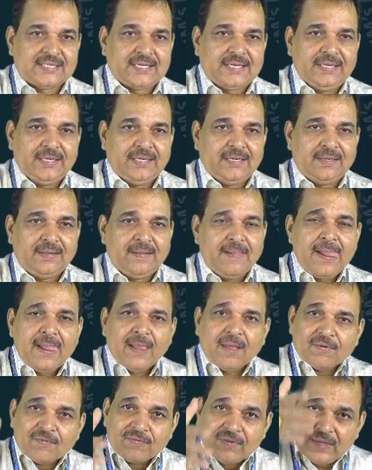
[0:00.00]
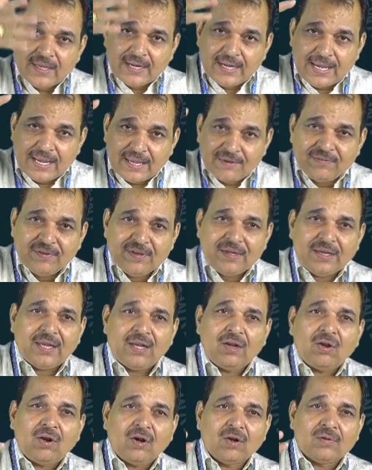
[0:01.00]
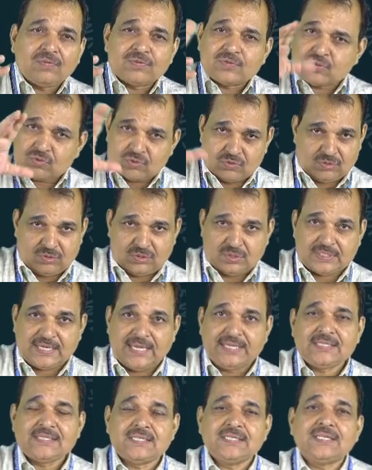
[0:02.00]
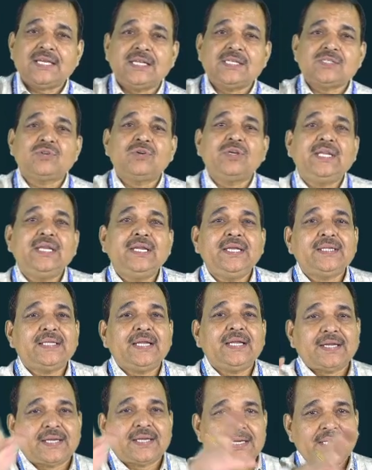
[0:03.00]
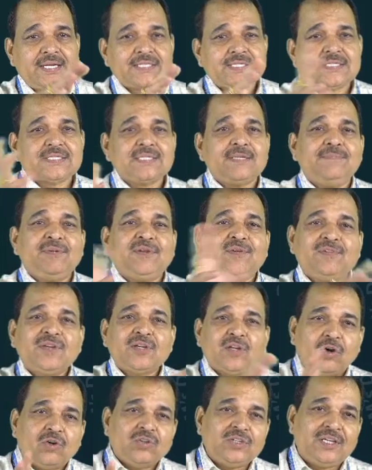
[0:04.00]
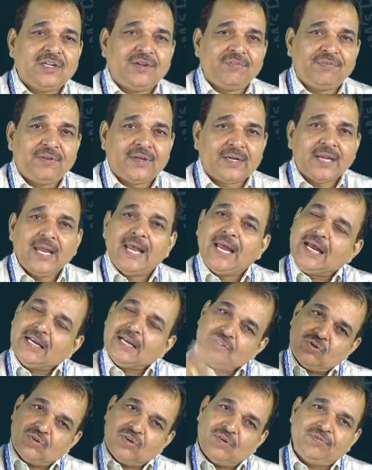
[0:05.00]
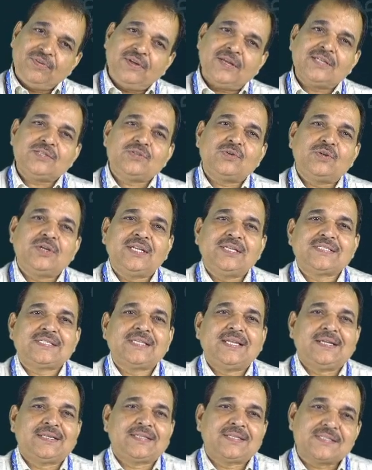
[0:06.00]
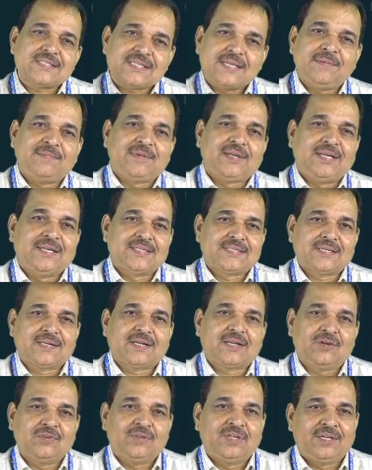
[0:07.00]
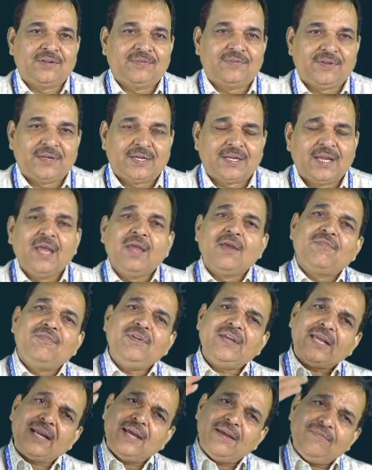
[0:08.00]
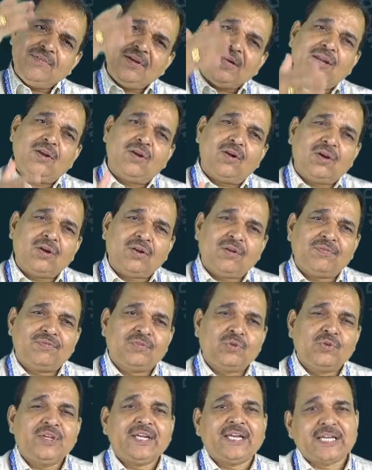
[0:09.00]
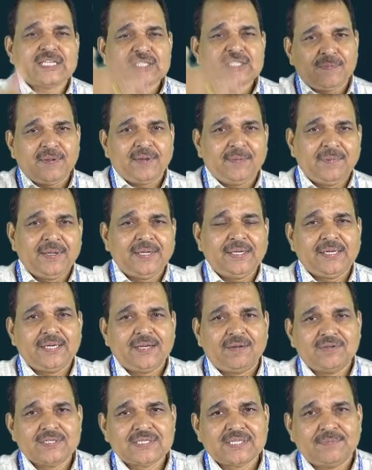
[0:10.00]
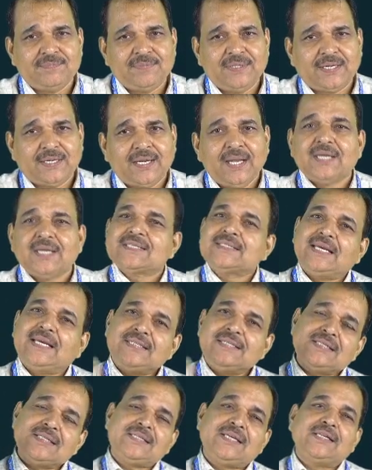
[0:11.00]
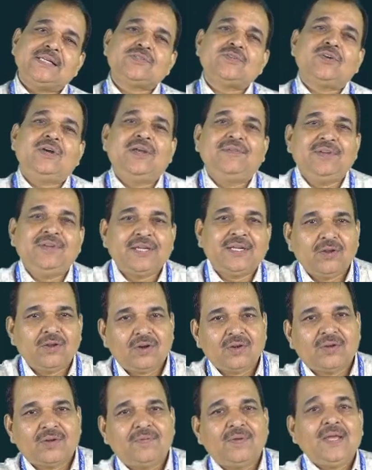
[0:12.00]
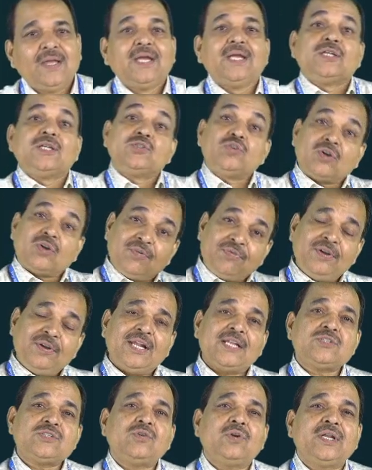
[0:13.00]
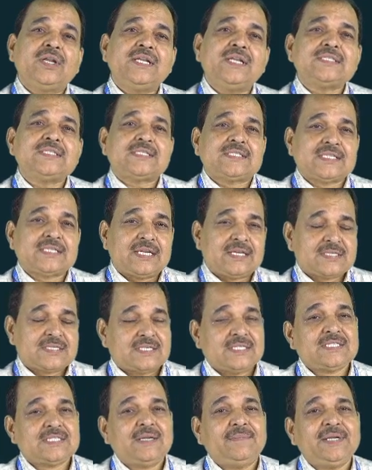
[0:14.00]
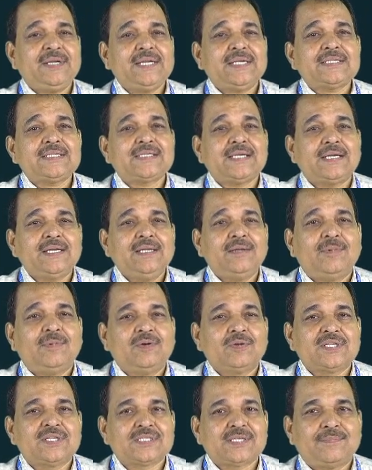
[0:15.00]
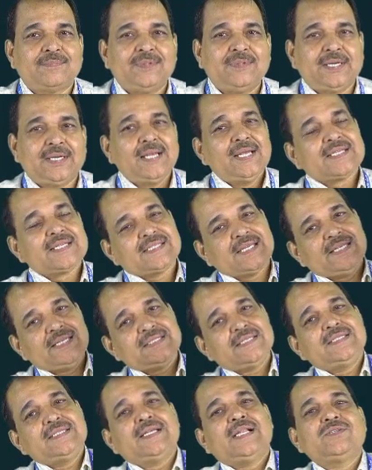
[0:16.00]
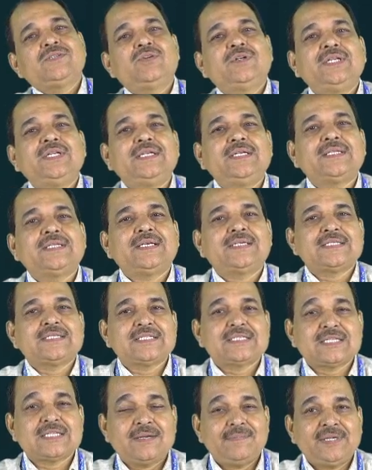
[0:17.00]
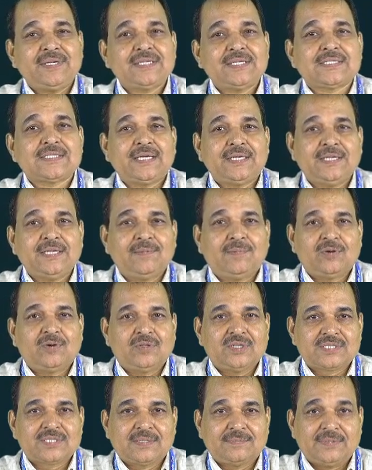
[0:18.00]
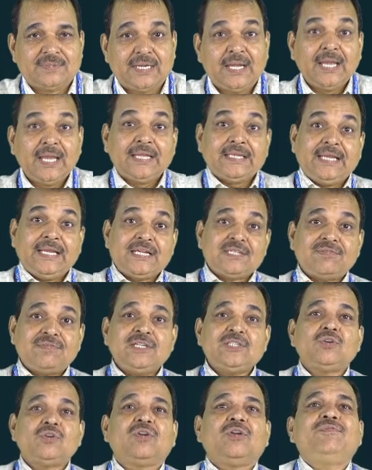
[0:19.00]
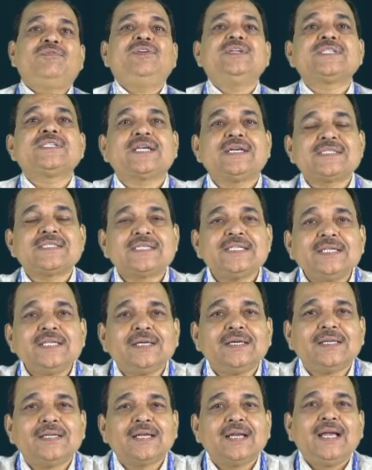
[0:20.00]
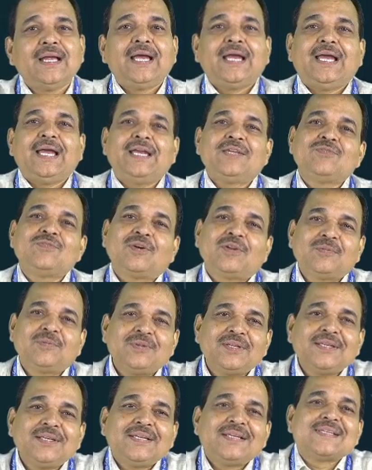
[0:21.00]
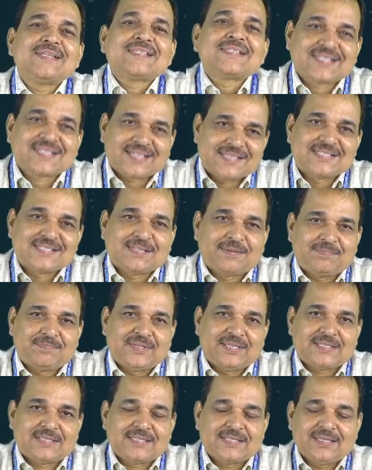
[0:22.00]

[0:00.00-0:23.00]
Right now we are having a lot of science is also dealing that relationship between cause and effect, and geography also deals that the same relation, cause and effect. We are having a lot of doing experiment in our subject. Science is also having a lot of, geography also deals systematic study about the subject. Science is also dealing that systematic study about the subject. That's why geography is considered as one of the science subjects.